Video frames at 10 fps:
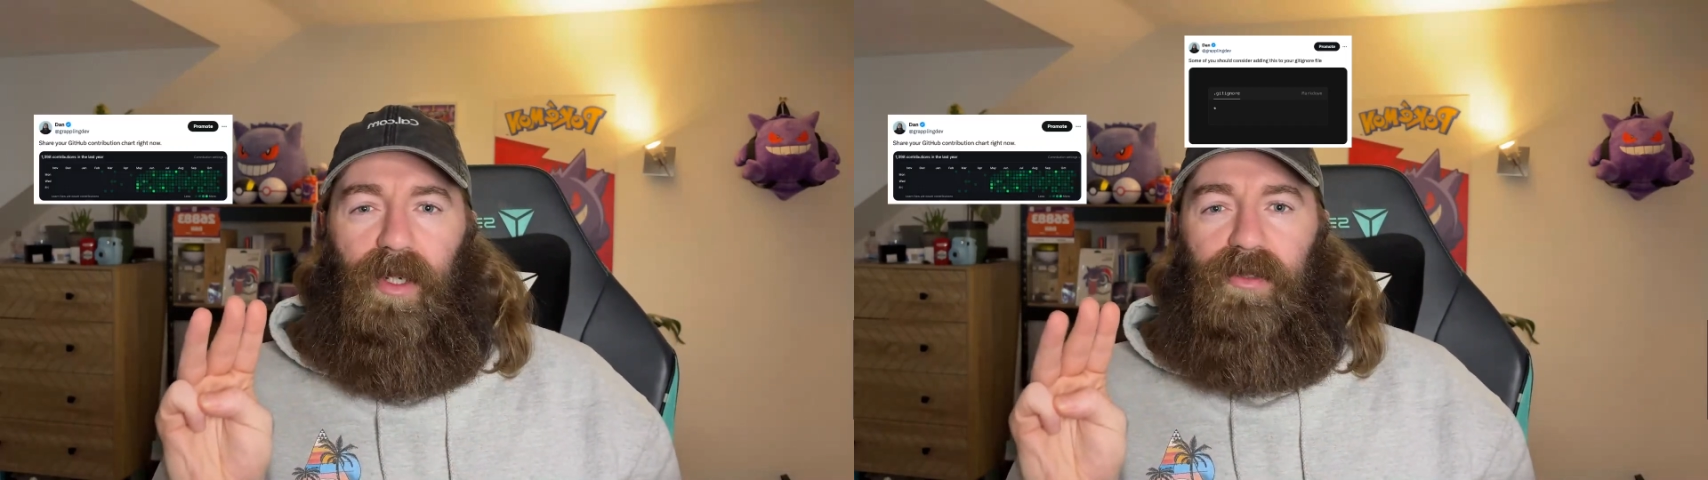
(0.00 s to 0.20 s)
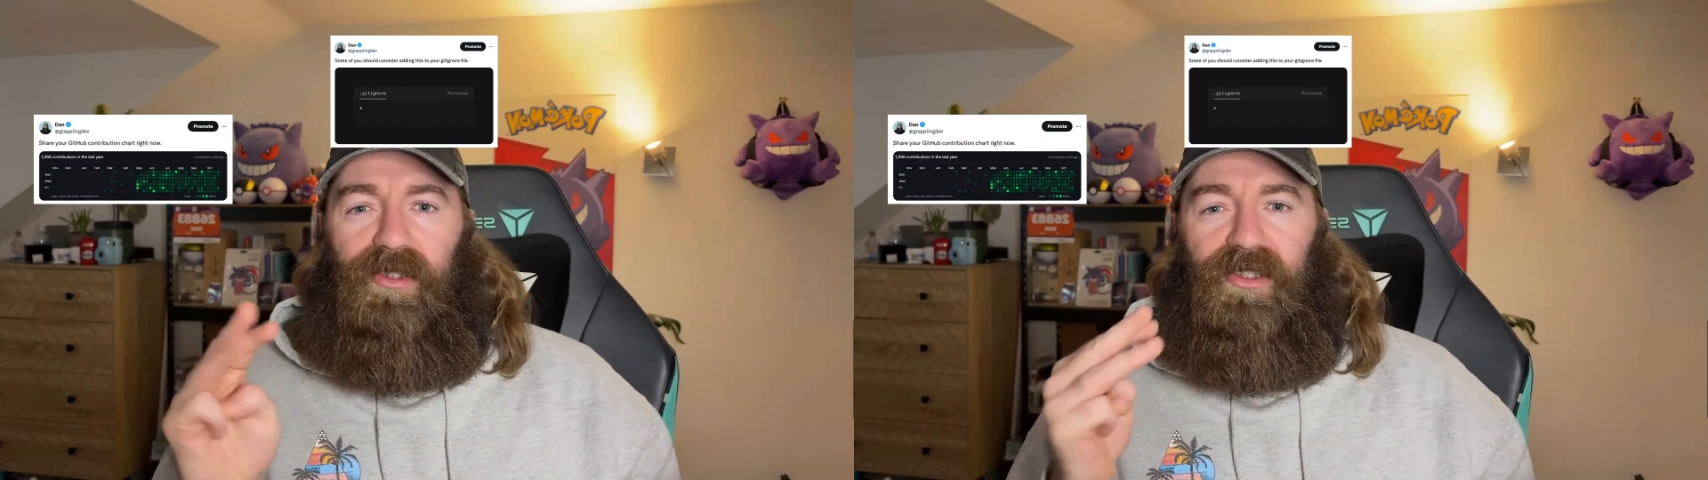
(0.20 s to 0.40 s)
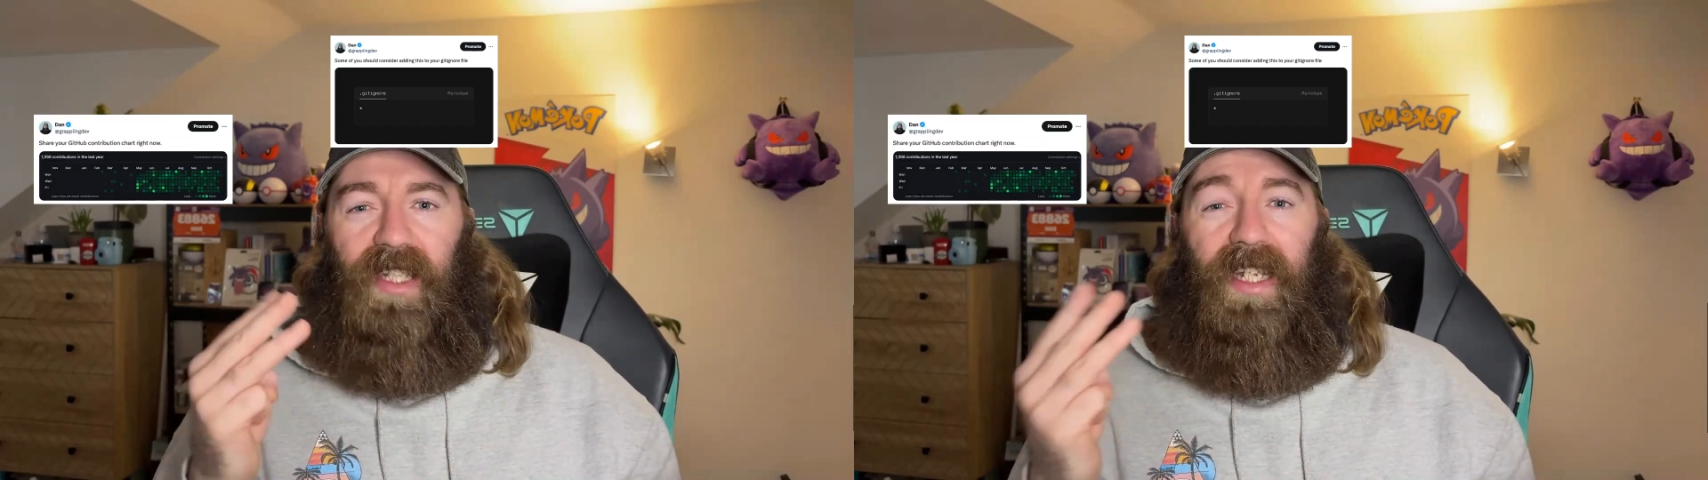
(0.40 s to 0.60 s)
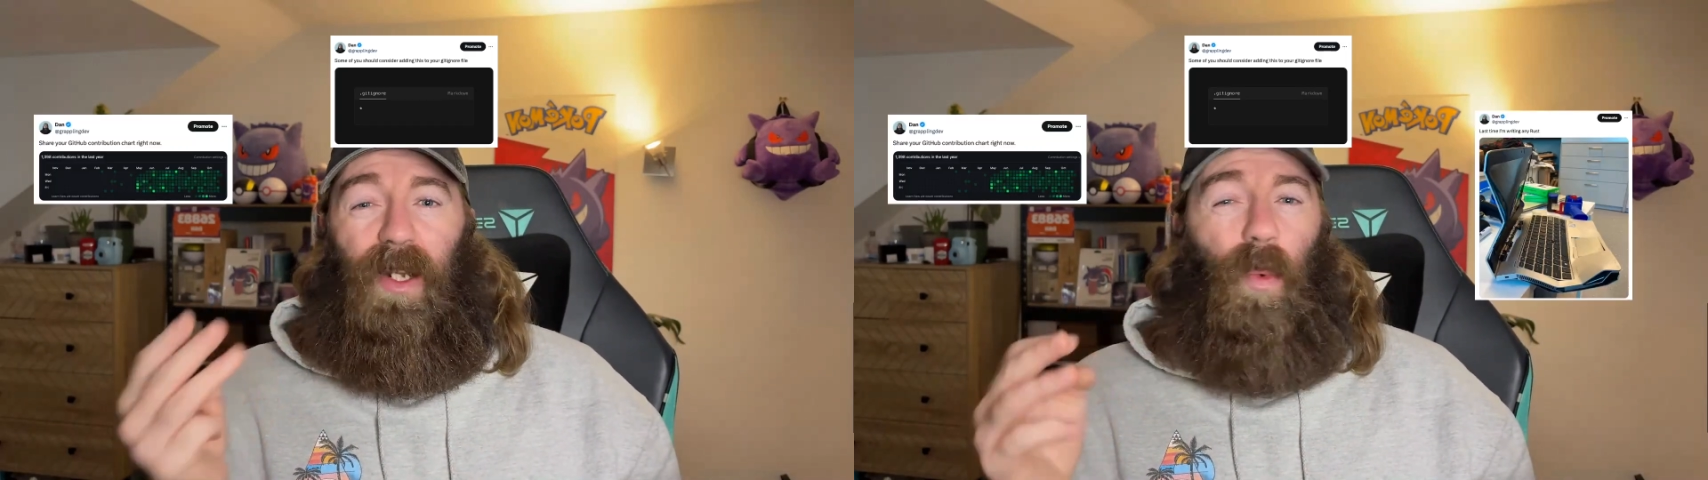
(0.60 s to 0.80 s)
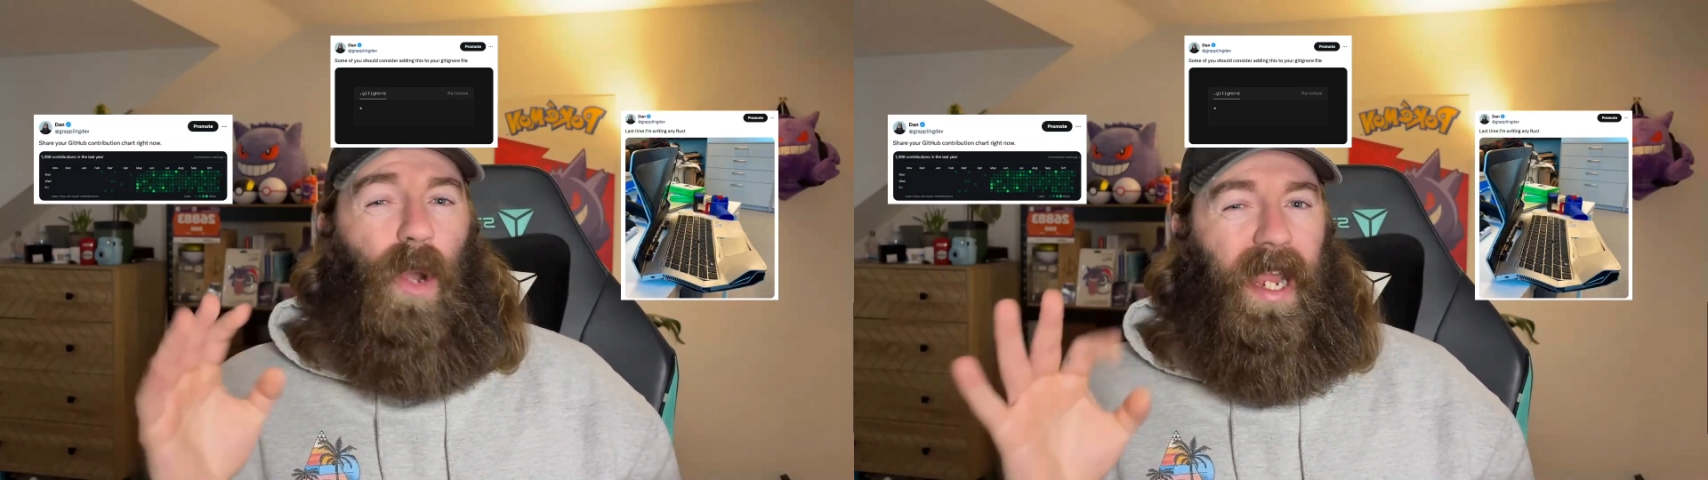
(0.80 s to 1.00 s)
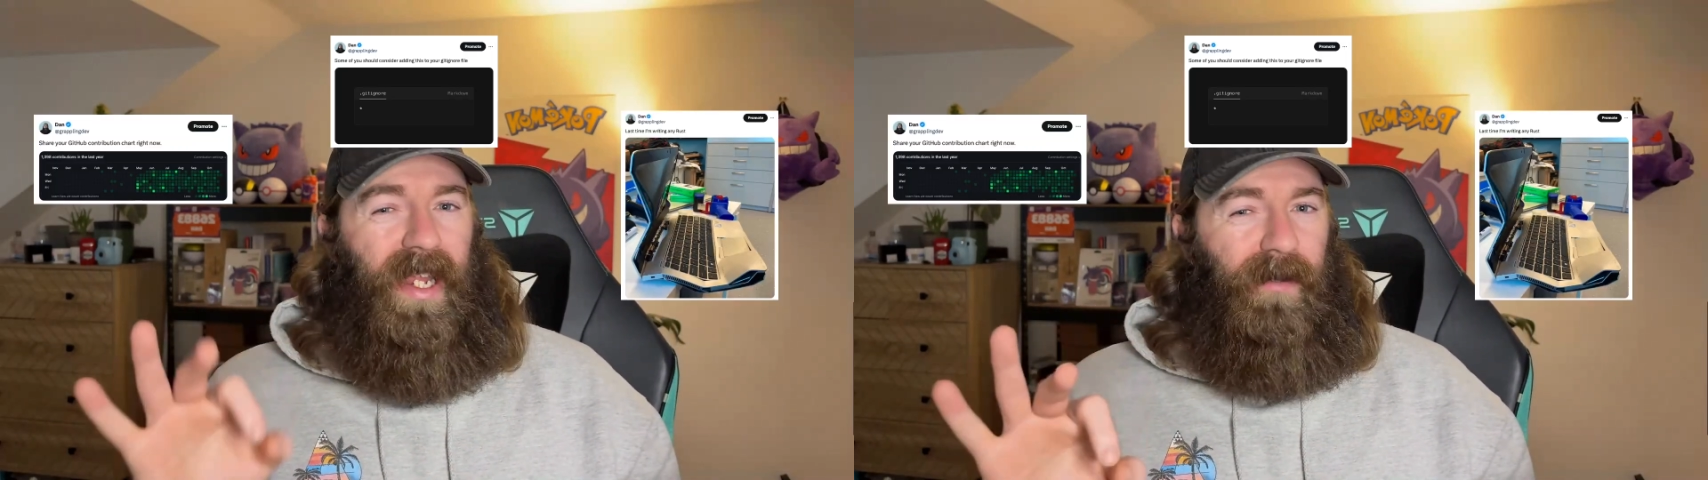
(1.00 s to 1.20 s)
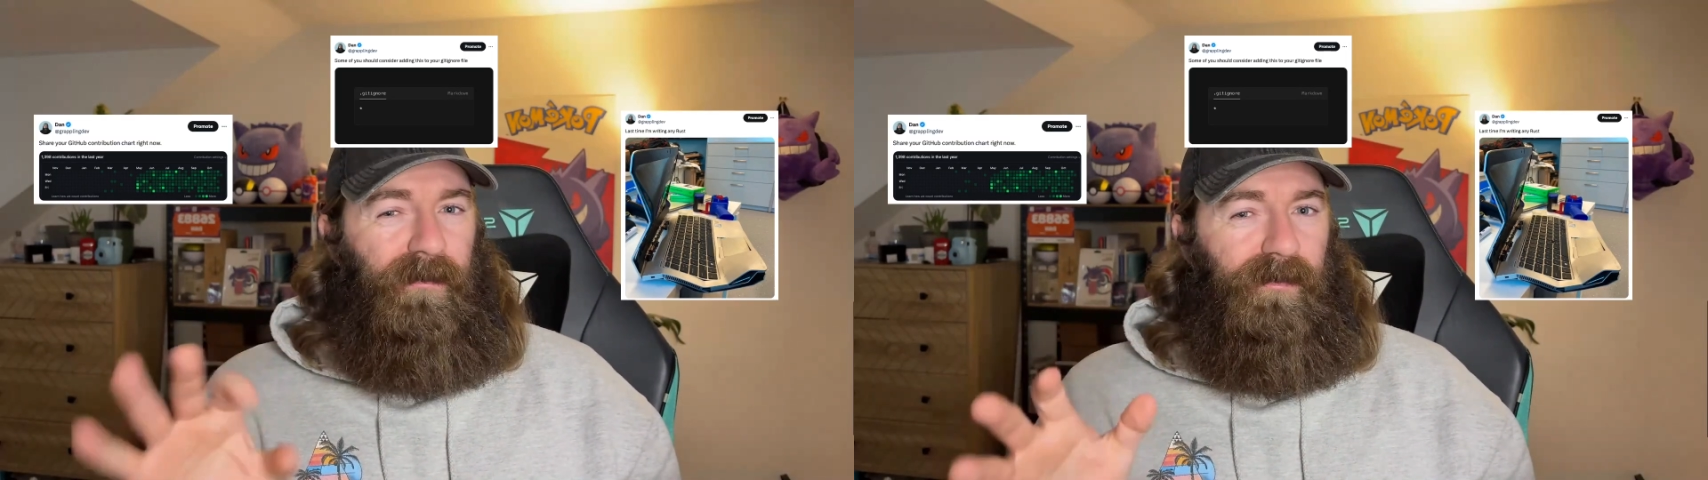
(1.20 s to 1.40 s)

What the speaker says: posts in a way,